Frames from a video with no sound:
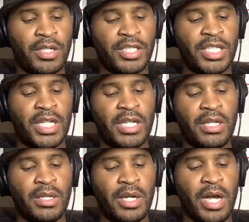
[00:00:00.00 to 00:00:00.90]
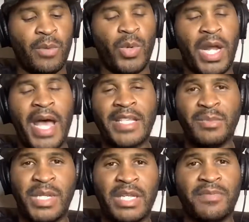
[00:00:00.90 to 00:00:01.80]
She would ask
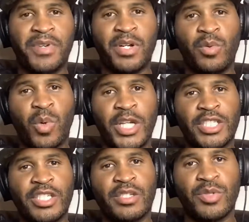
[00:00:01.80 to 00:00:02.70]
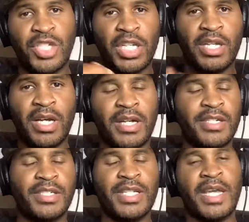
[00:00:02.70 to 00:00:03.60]
me different questions so she could
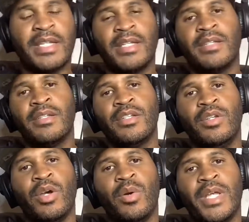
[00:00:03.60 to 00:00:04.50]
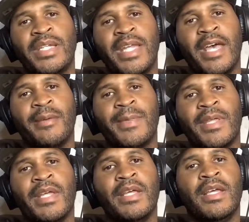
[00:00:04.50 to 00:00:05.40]
understand it, in depth.
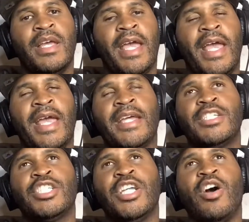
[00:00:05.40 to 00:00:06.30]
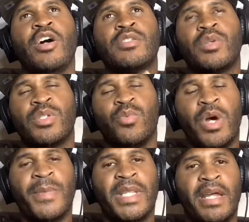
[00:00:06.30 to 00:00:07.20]
And she also is a
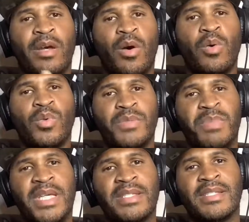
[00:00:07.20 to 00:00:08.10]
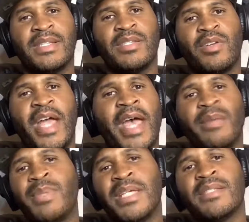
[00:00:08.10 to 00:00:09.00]
woman that owns businesses or
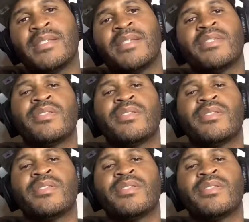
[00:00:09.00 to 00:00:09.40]
had businesses.